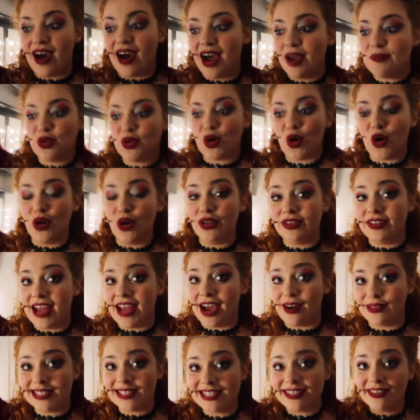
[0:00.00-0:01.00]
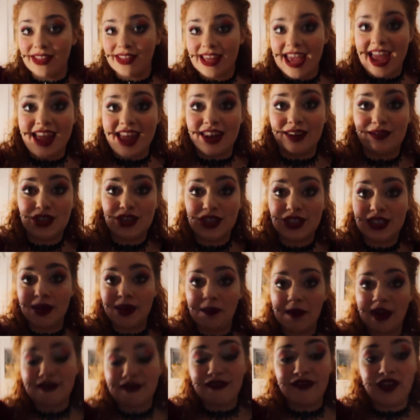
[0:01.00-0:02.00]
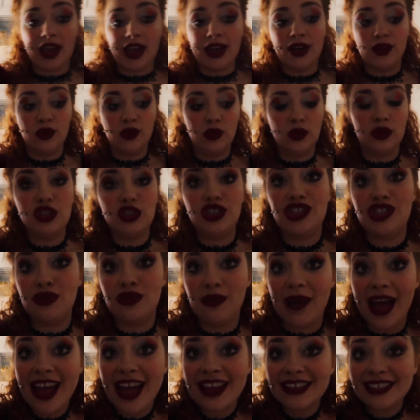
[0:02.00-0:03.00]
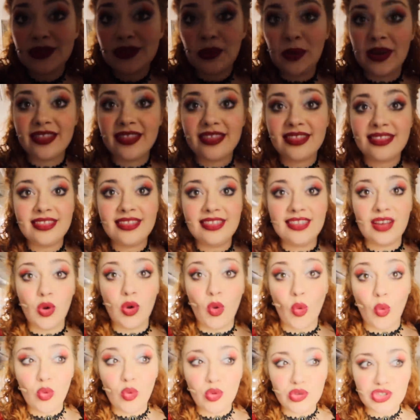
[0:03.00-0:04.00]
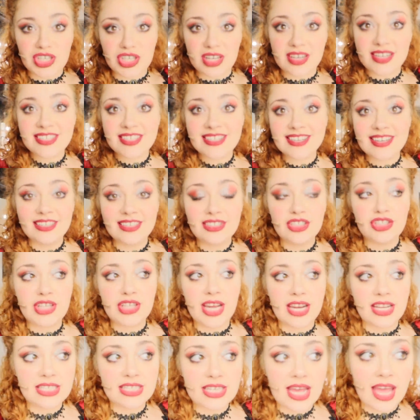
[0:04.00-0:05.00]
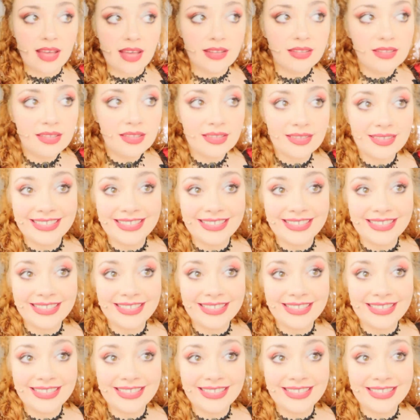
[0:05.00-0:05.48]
I'm not on now until the end. I've just done my final duet with the gorgeous Jenny Dale.